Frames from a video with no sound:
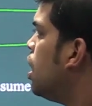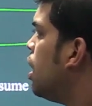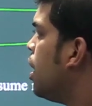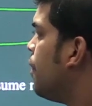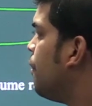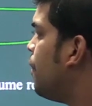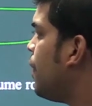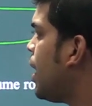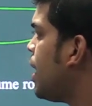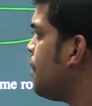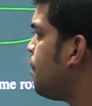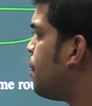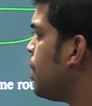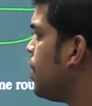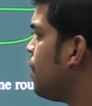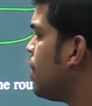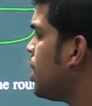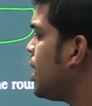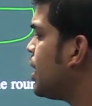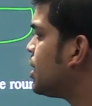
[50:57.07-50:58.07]
When
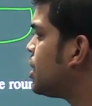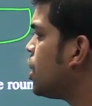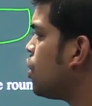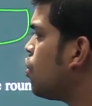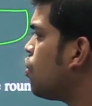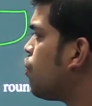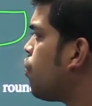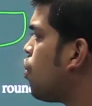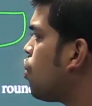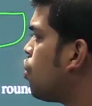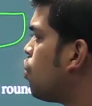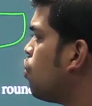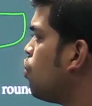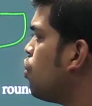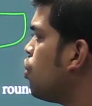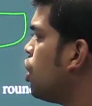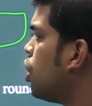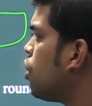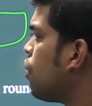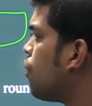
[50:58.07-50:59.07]
P1 execute for 2
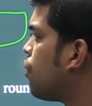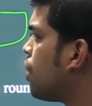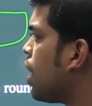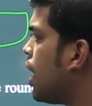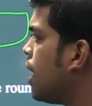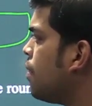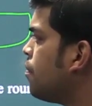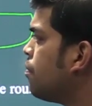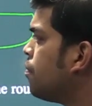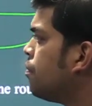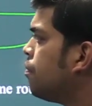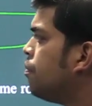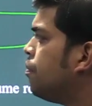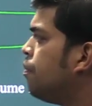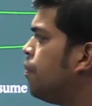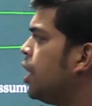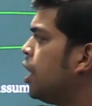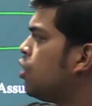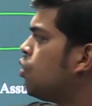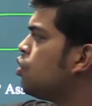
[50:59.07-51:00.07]
unit of time, P2 is